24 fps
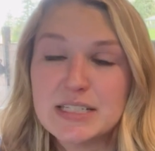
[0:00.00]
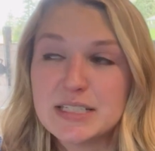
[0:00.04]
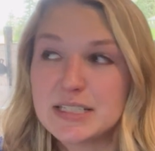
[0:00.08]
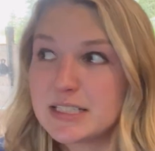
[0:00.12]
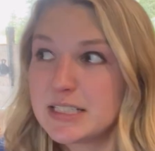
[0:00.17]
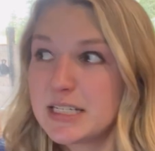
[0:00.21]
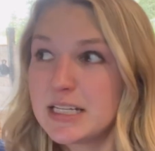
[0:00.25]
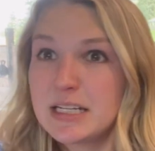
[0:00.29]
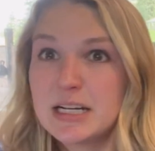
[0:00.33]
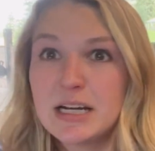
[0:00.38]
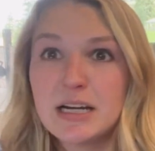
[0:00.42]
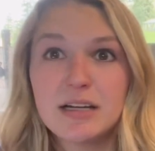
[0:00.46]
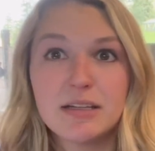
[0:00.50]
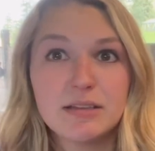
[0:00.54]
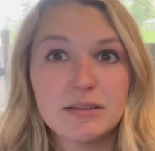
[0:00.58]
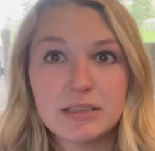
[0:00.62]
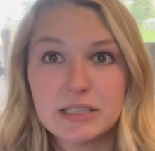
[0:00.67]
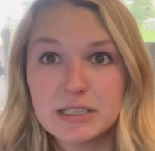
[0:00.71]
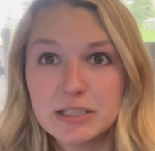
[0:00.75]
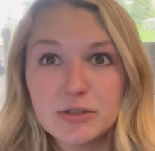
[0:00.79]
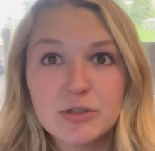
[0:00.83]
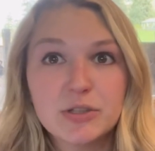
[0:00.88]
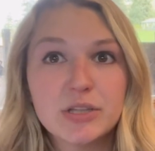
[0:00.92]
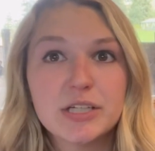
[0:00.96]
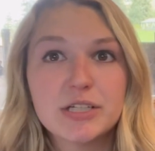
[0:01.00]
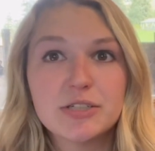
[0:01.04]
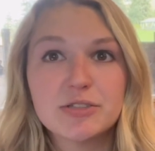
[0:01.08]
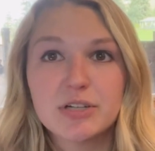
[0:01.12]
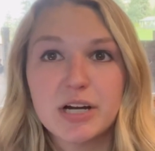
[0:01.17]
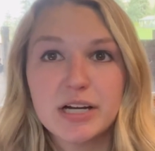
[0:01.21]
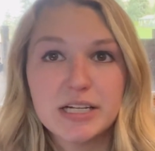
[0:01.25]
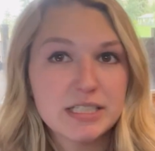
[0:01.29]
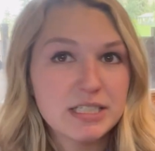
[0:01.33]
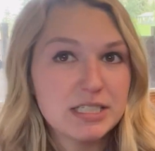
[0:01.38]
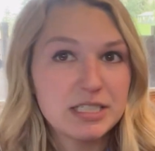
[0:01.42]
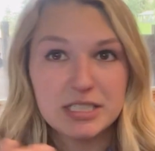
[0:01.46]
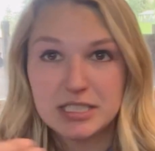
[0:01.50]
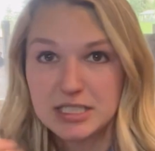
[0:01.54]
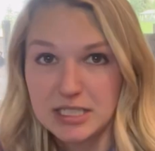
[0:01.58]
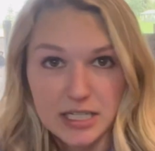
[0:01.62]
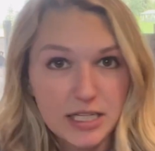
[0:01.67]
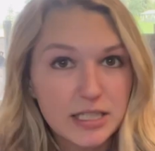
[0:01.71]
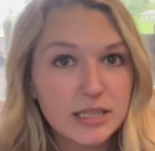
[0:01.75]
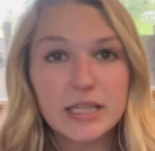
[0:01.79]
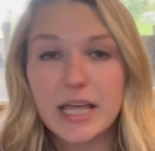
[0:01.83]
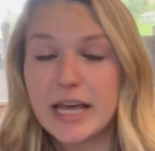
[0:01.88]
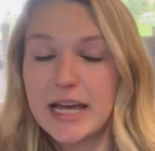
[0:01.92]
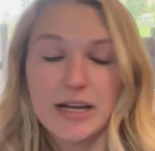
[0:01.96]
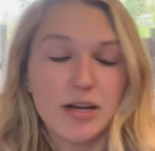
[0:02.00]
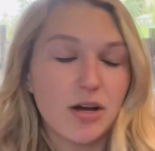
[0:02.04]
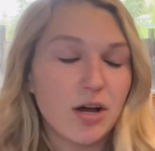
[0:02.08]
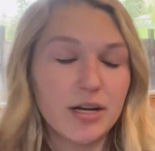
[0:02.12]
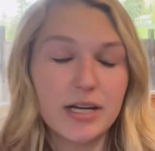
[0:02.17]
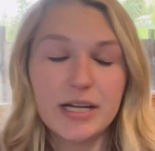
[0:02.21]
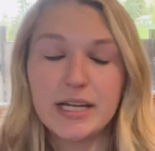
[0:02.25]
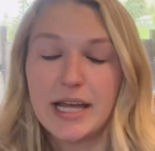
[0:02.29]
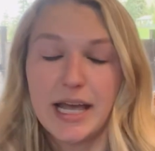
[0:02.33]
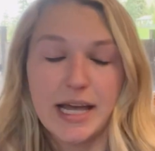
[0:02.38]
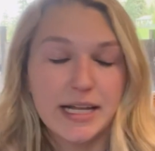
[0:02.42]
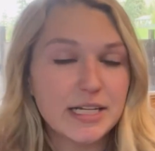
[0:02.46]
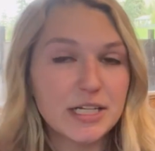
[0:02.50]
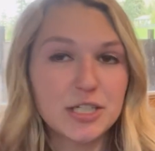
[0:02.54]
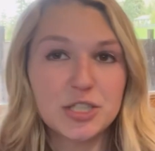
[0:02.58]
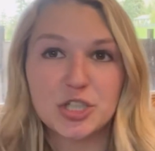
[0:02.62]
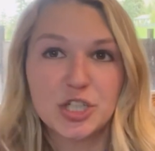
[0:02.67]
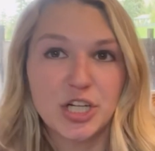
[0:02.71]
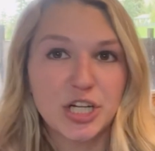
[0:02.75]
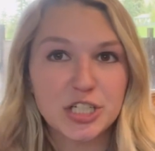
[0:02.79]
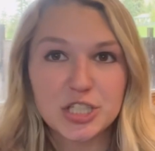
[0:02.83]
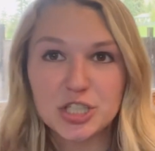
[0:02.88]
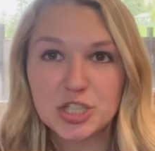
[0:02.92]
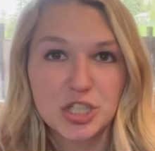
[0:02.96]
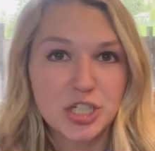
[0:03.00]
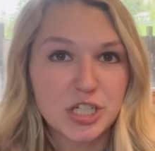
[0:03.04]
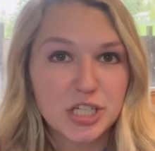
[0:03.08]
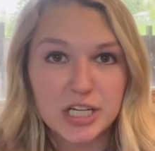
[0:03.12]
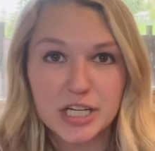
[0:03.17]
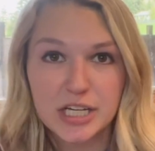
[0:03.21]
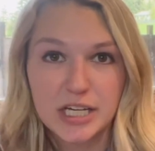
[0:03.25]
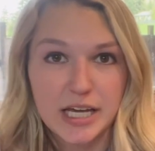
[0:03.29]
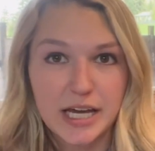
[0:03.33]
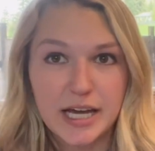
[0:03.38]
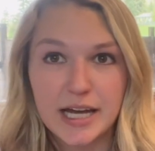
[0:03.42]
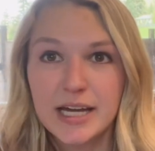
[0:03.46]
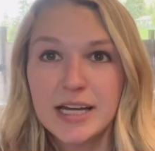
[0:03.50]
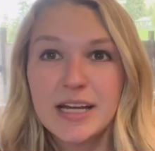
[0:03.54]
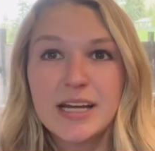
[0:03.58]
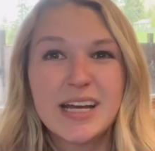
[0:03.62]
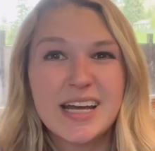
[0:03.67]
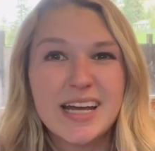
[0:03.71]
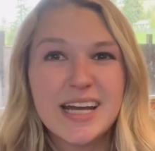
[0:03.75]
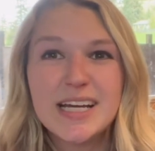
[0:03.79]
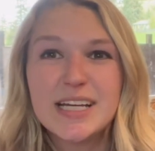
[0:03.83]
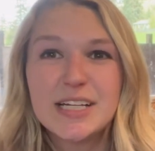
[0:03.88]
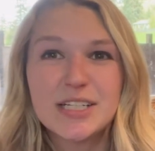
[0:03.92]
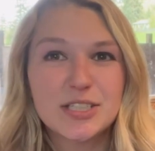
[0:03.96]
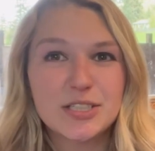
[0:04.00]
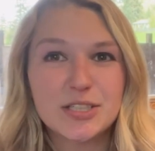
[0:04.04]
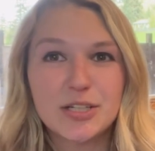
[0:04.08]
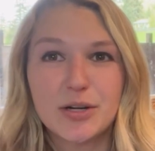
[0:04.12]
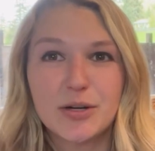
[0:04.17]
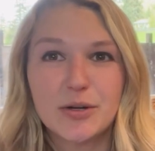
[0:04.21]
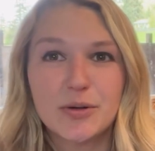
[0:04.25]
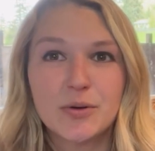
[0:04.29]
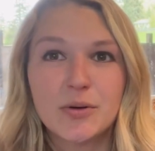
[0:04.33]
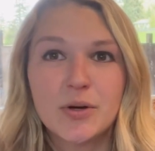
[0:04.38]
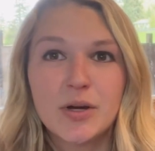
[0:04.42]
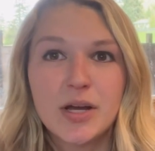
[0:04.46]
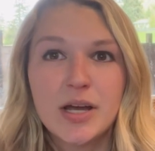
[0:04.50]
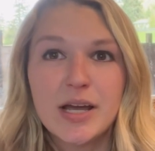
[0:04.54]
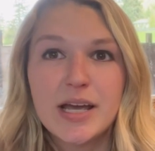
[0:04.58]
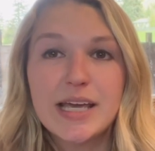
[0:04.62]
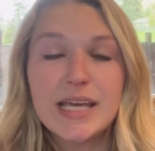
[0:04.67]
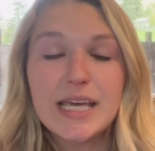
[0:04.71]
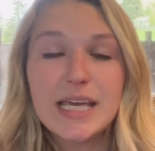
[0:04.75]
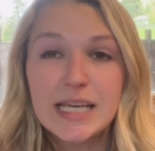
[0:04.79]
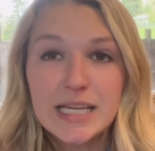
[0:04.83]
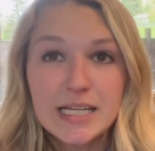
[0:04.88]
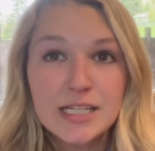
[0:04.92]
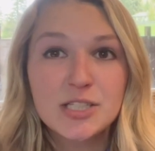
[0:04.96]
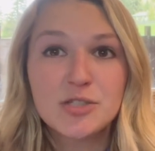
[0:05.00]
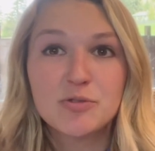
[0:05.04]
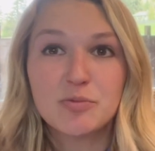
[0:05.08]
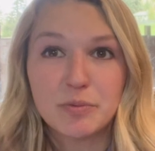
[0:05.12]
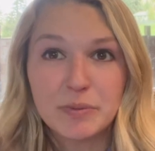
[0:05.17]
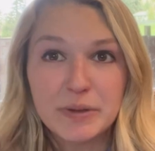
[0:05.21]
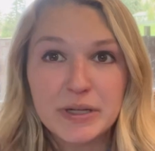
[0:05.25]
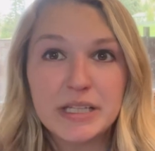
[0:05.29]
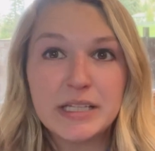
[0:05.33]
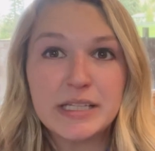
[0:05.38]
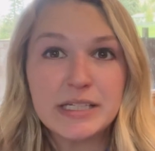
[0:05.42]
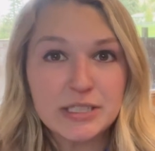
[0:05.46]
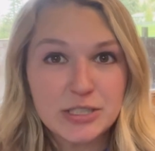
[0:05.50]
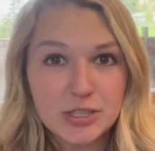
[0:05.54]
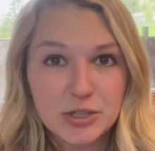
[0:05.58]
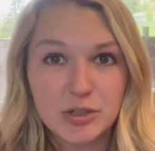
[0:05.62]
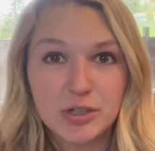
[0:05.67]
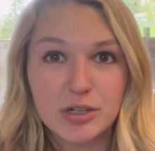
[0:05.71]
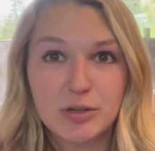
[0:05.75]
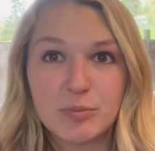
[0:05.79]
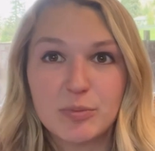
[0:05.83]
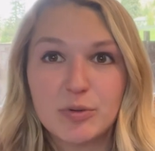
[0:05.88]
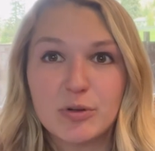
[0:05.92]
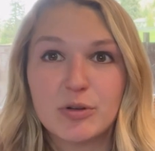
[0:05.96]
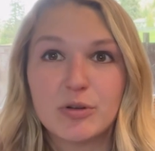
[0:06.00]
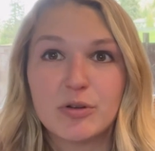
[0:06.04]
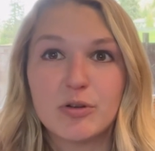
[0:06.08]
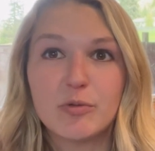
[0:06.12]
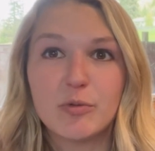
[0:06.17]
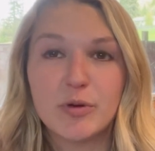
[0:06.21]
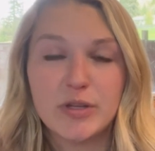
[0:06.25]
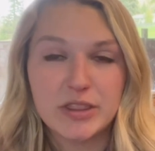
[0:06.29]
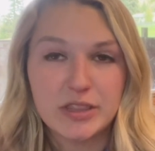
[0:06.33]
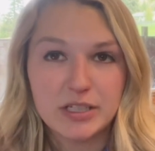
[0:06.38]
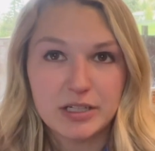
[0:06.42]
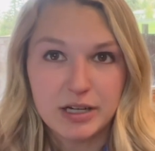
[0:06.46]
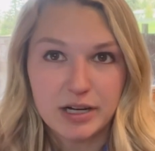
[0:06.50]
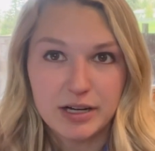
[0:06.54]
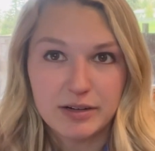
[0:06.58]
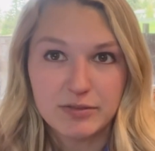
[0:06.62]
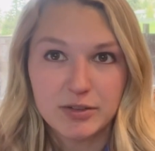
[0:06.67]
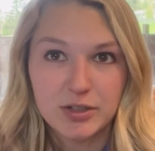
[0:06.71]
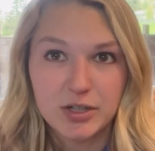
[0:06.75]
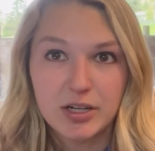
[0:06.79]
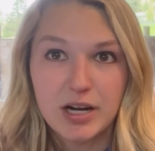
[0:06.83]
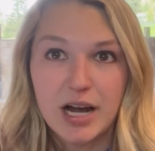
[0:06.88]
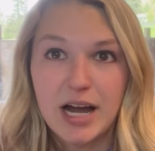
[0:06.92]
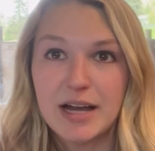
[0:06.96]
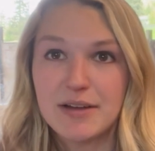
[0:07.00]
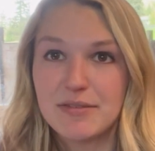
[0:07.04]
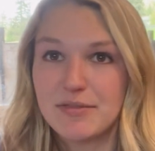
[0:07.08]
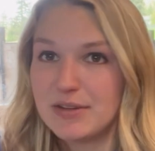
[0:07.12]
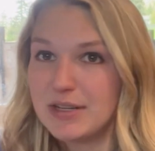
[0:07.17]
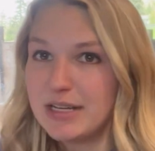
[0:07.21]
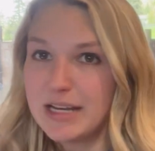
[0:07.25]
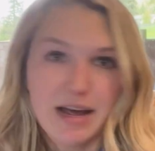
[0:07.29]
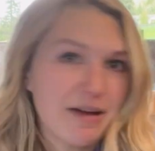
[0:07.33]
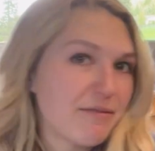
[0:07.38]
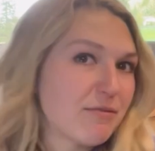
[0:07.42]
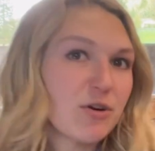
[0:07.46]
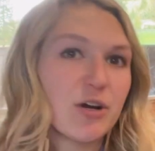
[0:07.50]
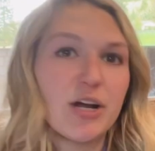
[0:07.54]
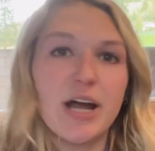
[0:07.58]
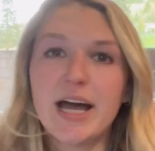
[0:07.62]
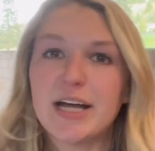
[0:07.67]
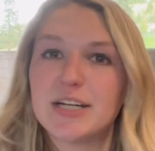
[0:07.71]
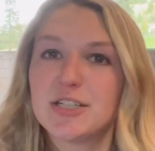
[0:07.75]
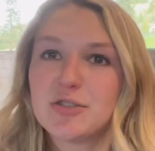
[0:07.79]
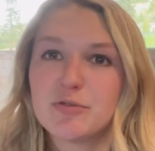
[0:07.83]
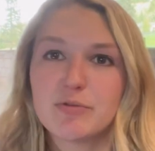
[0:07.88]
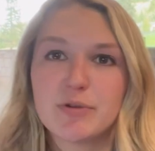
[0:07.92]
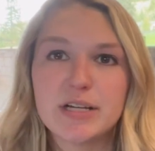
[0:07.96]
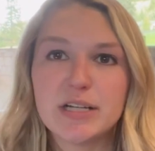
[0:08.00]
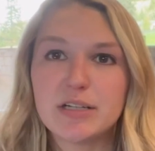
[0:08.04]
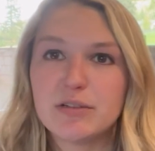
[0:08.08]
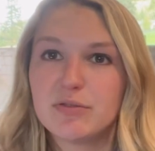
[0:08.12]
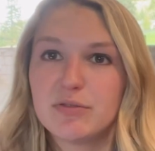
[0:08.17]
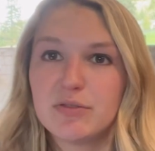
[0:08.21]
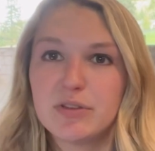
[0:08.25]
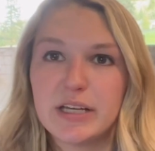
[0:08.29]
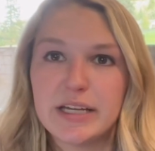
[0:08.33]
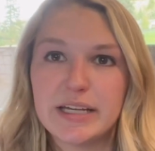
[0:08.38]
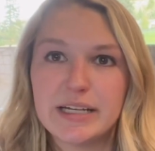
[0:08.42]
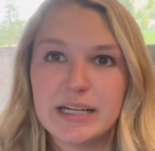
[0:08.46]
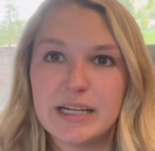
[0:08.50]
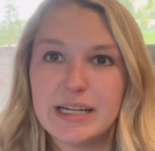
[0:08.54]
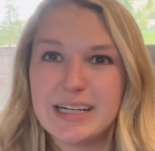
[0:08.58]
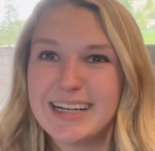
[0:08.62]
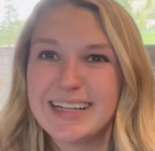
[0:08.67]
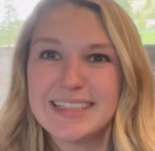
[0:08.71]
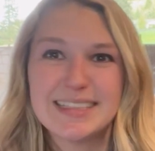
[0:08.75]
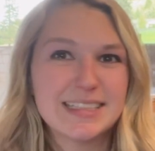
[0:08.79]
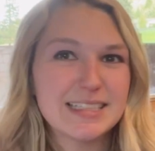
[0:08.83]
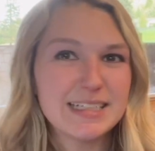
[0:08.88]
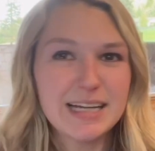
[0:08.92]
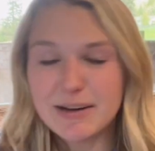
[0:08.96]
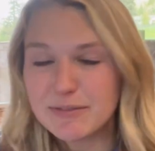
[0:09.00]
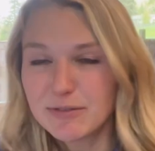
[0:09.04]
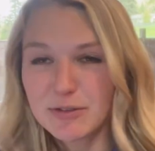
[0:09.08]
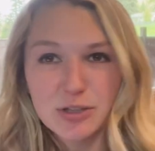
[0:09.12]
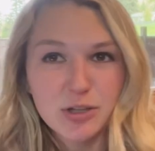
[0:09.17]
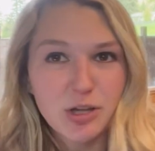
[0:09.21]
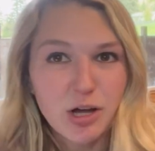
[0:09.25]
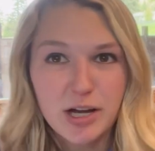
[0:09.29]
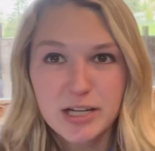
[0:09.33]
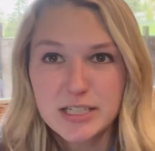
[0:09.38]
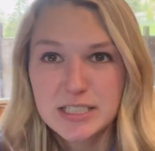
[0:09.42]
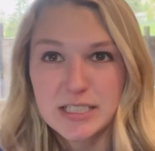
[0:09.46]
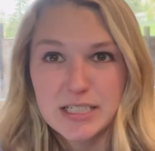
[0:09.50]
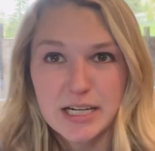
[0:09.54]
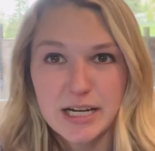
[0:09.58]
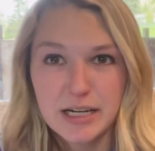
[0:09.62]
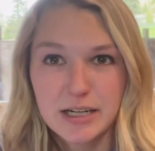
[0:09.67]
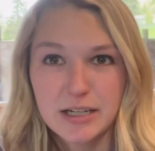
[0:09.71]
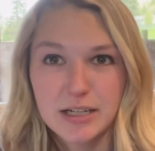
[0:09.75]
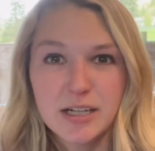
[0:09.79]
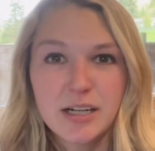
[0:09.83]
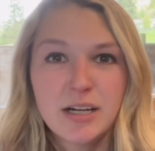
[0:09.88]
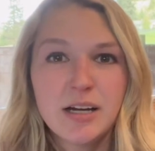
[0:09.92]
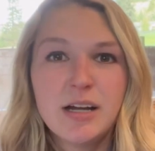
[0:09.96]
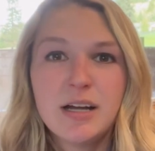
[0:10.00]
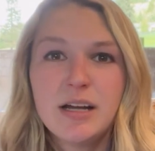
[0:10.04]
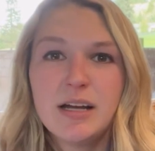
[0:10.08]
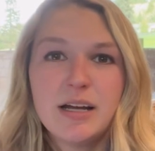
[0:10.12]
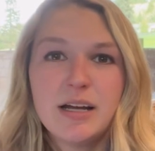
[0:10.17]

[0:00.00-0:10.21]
Xena literally tries to lay on it any chance she can get. So it's really durable with the cover. I've never had to reinflate it. It's never lost air.